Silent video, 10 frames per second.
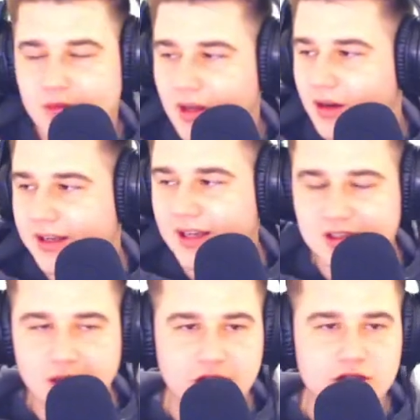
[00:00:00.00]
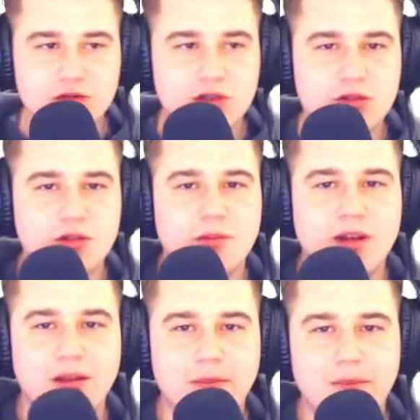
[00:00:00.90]
Alright, next up, I just want to talk
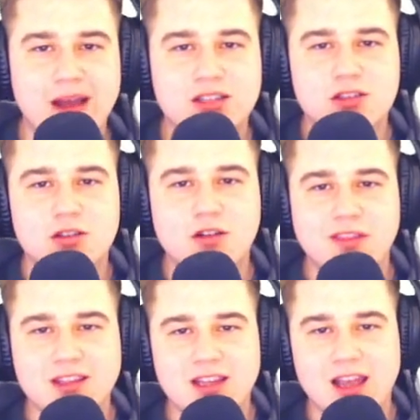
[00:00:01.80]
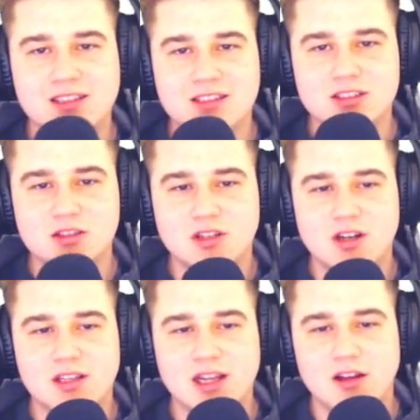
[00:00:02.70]
about the battle of the dexes on
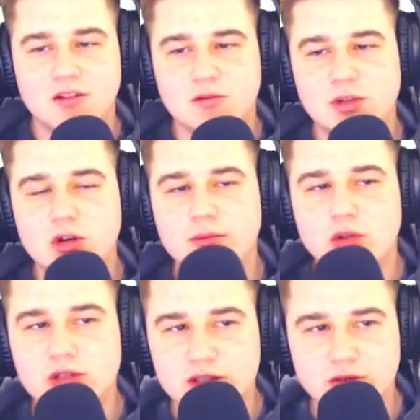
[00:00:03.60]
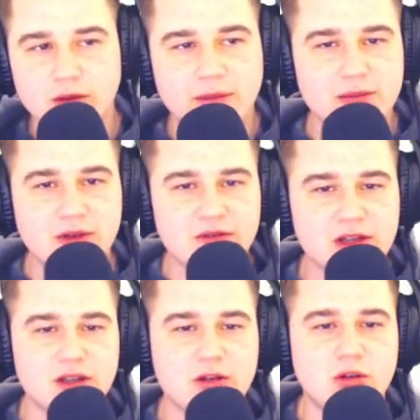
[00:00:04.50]
Cardano. We got Muesli Swap. I made my
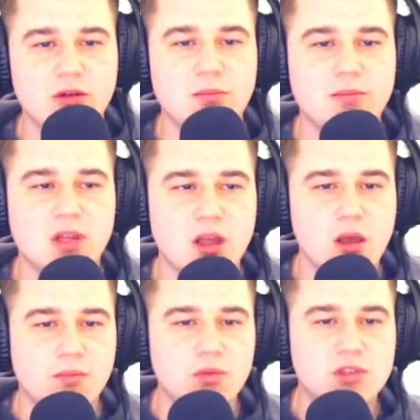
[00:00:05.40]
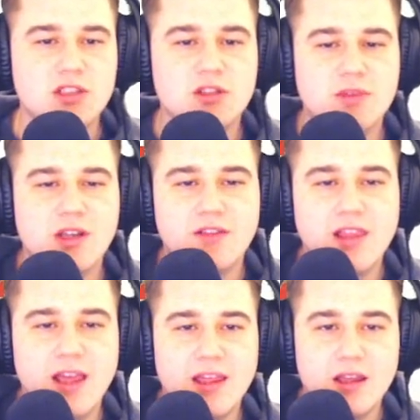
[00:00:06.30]
video on Muesli Swap the other
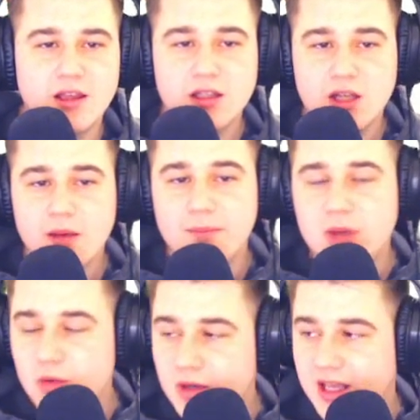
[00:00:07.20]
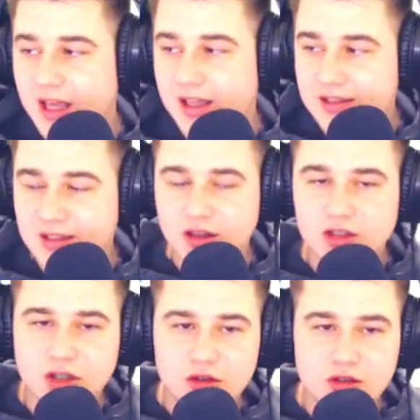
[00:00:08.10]
day. Milk is the
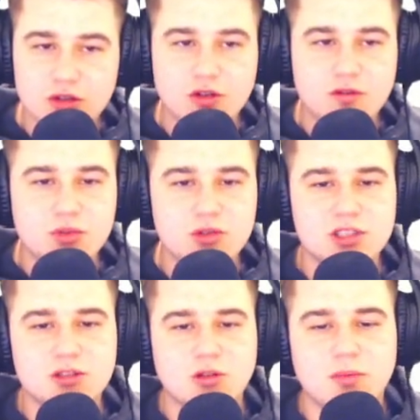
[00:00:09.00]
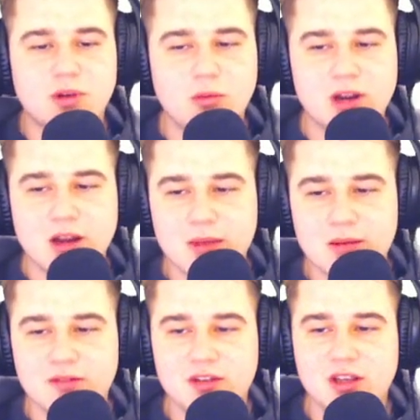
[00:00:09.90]
token of Muesli Swap. When I made
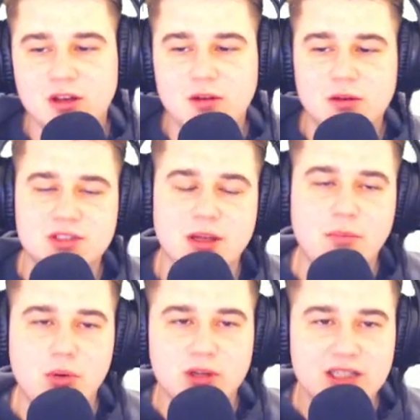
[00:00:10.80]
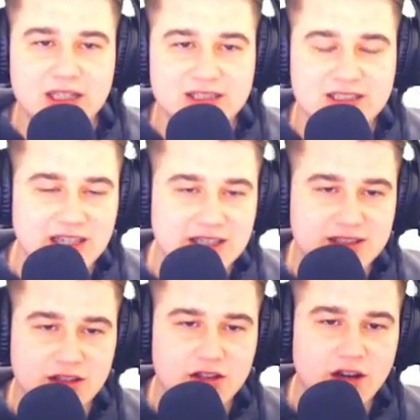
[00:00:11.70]
my video, it was at
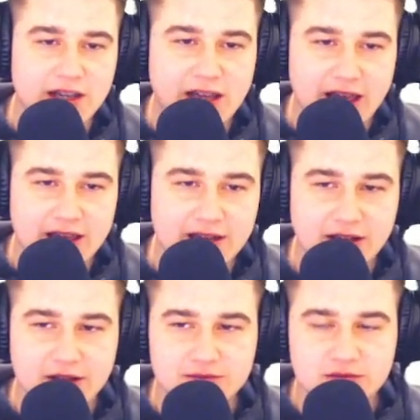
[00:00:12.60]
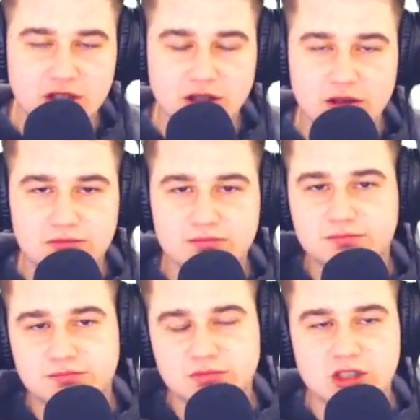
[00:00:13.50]
0.69 ADA. So,
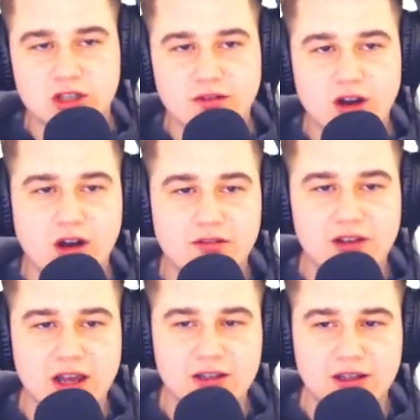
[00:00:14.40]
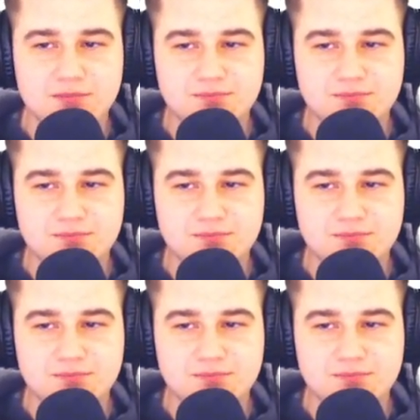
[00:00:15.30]
just over half an ADA.